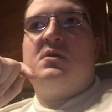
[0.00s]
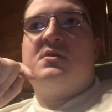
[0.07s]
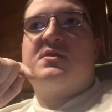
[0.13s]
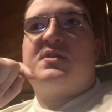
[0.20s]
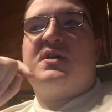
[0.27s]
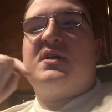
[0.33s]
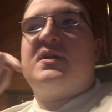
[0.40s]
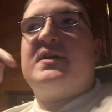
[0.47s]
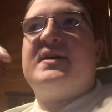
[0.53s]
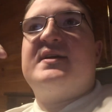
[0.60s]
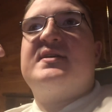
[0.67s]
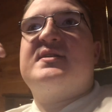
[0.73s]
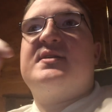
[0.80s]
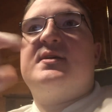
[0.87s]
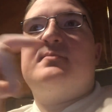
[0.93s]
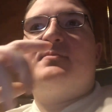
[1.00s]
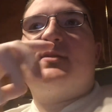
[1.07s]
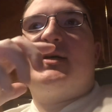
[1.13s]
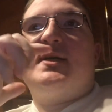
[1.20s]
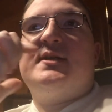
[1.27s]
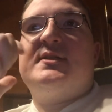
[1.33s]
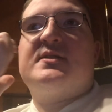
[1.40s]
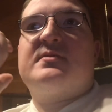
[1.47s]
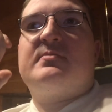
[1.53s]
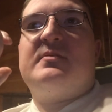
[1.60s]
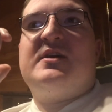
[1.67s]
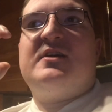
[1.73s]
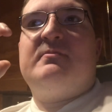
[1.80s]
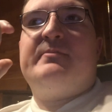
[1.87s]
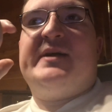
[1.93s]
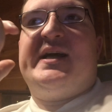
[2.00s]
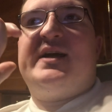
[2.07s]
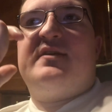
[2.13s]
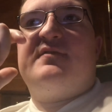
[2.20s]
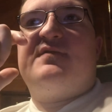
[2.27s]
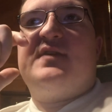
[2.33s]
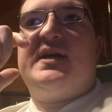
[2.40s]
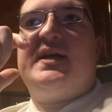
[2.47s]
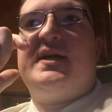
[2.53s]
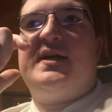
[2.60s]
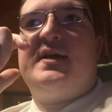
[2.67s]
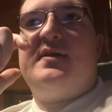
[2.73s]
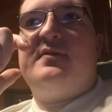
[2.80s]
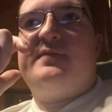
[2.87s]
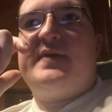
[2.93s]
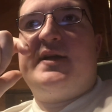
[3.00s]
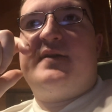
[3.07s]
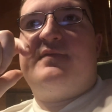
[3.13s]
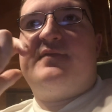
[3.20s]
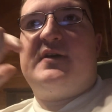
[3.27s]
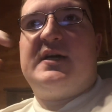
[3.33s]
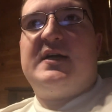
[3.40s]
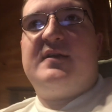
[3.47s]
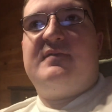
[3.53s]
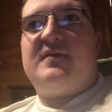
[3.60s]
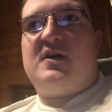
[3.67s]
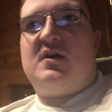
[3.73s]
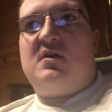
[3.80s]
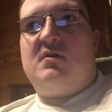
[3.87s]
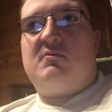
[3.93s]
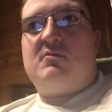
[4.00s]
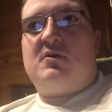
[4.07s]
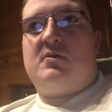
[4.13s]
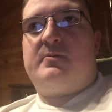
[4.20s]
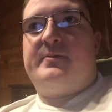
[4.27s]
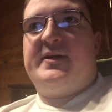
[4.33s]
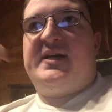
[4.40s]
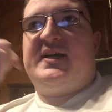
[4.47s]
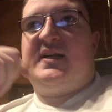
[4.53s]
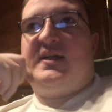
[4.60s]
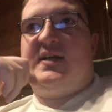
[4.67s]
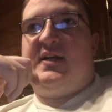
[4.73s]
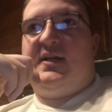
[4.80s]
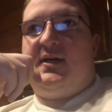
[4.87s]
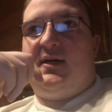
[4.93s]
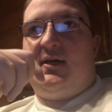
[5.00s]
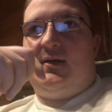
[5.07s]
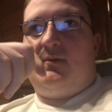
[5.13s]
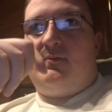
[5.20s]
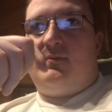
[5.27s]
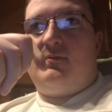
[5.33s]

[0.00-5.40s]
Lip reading: So, like, sometimes my Baofeng UV5R will pick that up